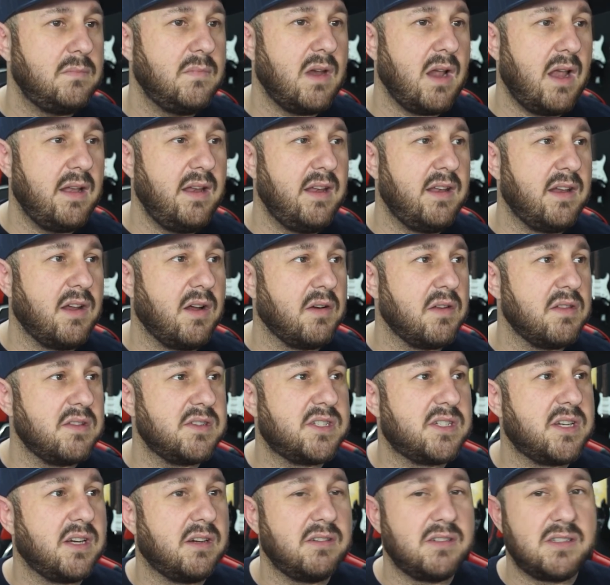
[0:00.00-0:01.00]
I need to go to
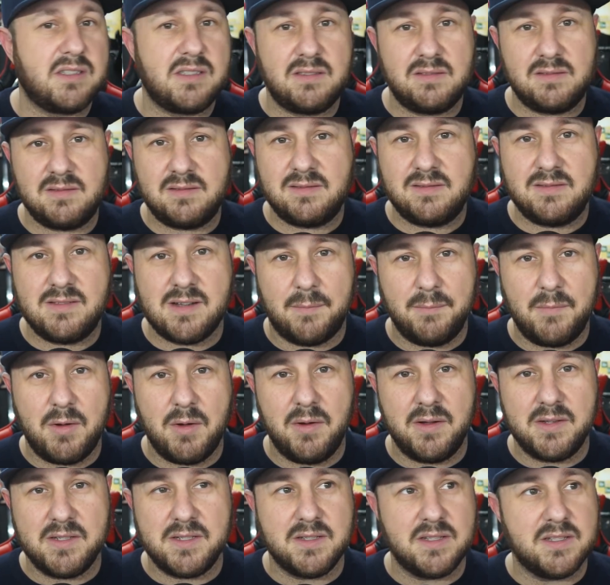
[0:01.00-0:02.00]
this church. I'm
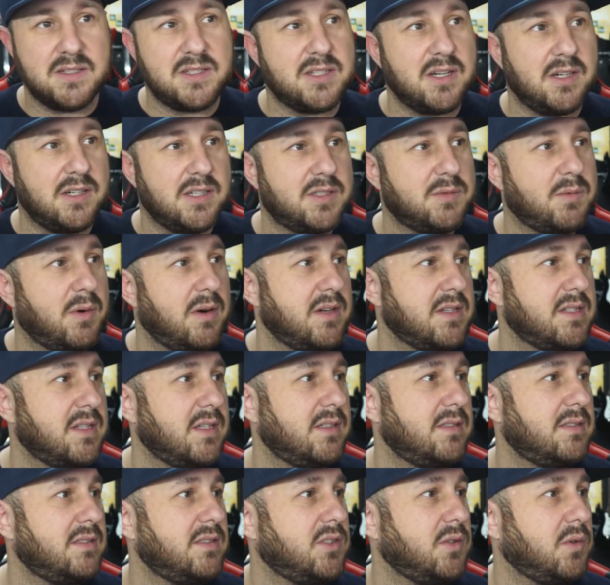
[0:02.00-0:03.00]
going to this church. Where is
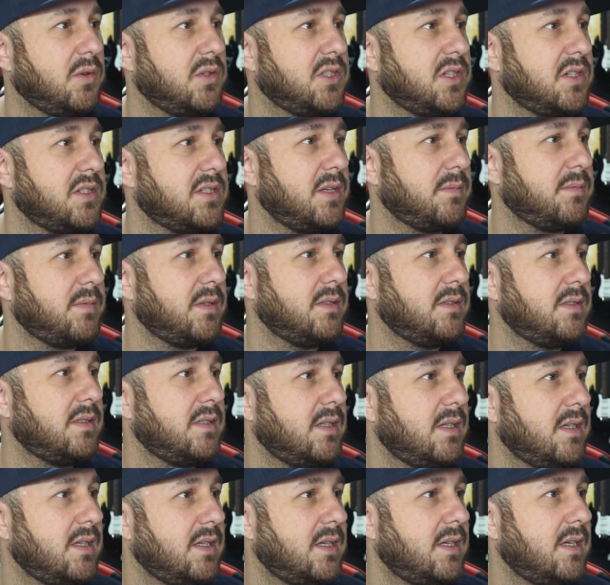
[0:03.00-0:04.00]
it? Georgia or something?
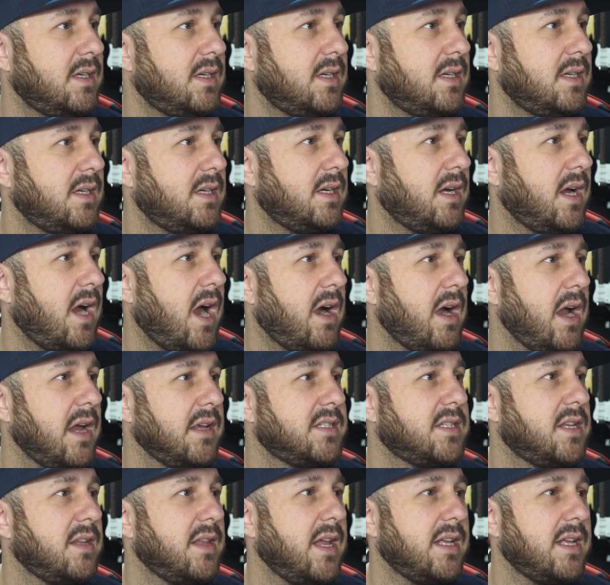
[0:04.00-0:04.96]
All right, so